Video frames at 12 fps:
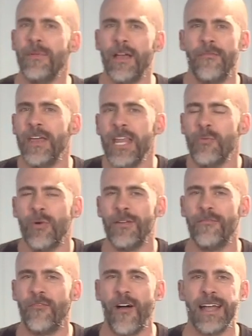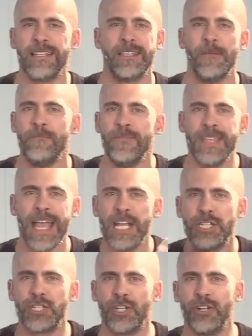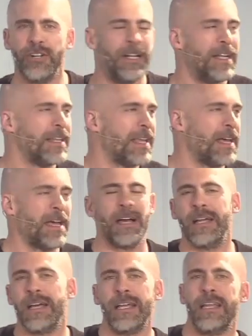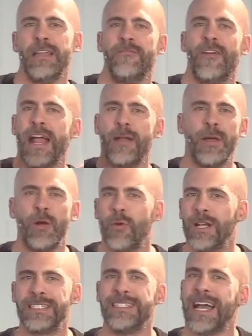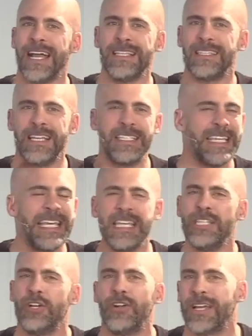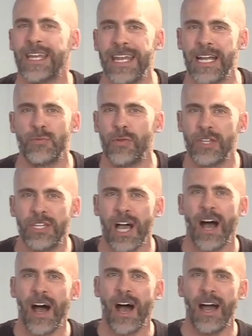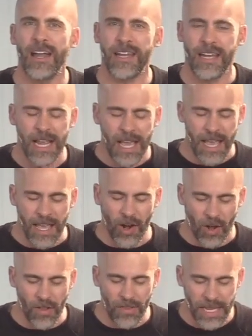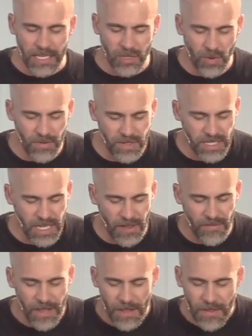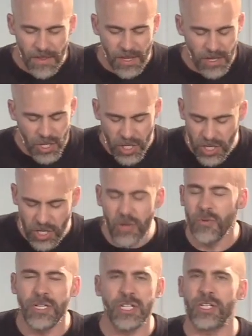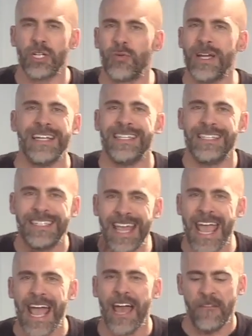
anyone finds nature an environment where it's nice, it's easier to connect with God and all that sort of stuff, you would just agree. Dan